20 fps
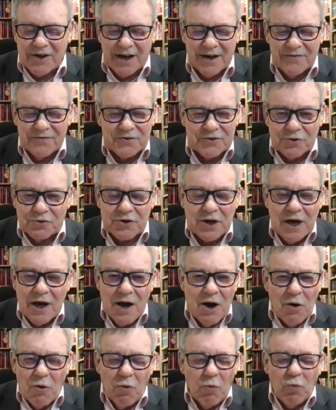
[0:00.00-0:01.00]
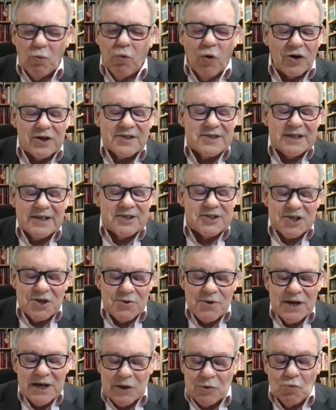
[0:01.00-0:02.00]
you kind of thought, what is he
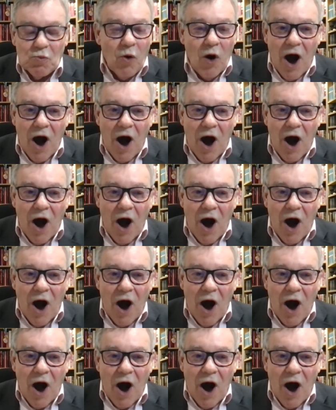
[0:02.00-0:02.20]
doing?